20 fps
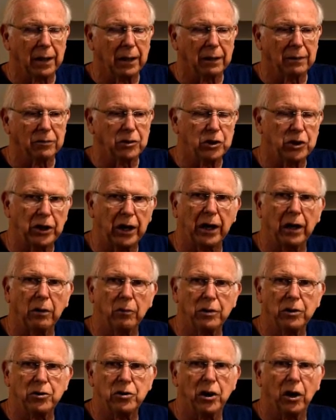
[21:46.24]
share
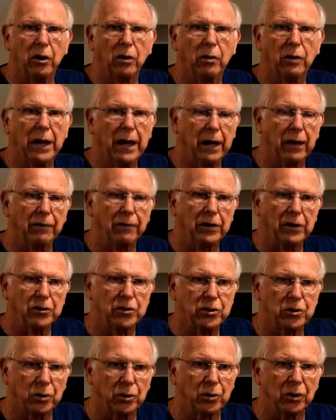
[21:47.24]
with Joe how their
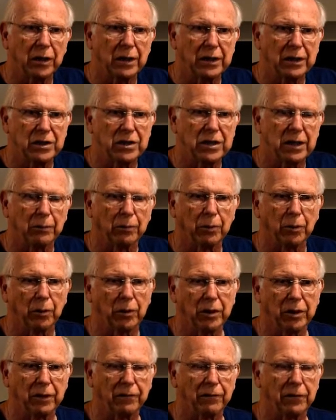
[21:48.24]
story is similar or
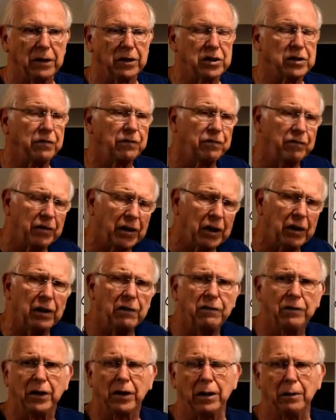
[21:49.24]
different. It's very,
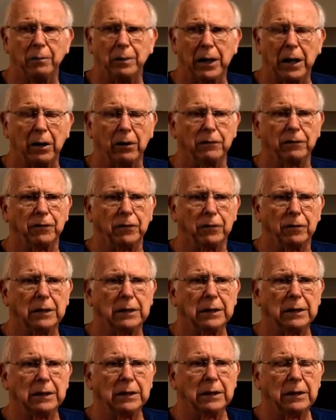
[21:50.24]
very powerful
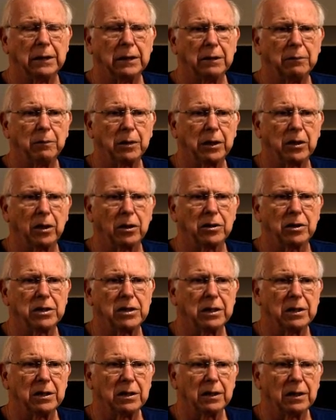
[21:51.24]
because
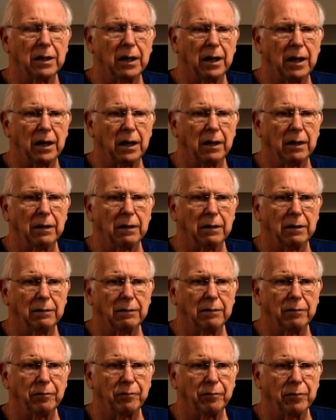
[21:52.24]

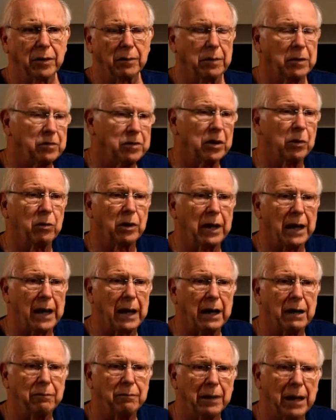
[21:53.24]
people say,
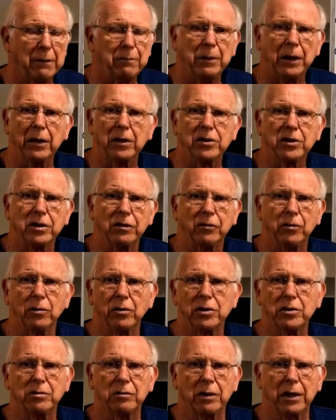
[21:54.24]
well, my parents
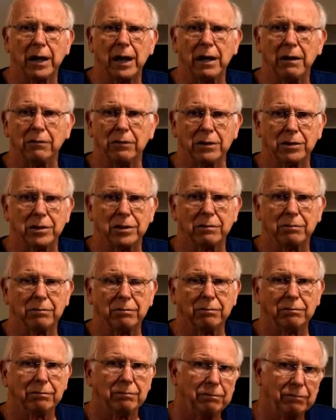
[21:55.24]
divorced when I was
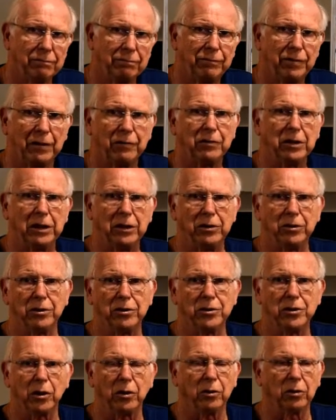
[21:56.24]
15
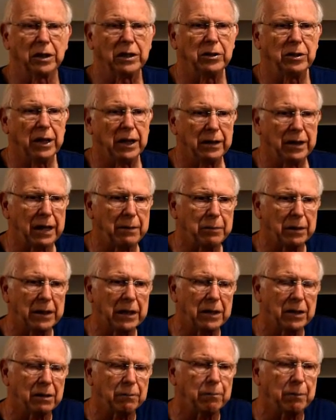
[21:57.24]
years old. And they
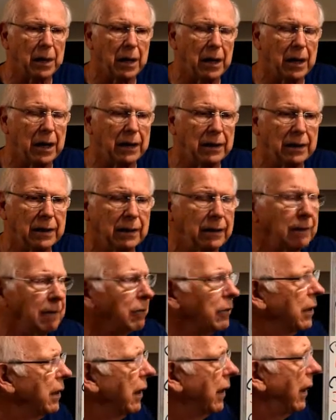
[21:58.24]
begin to bond,
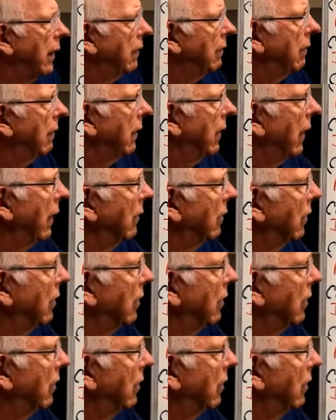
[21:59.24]
and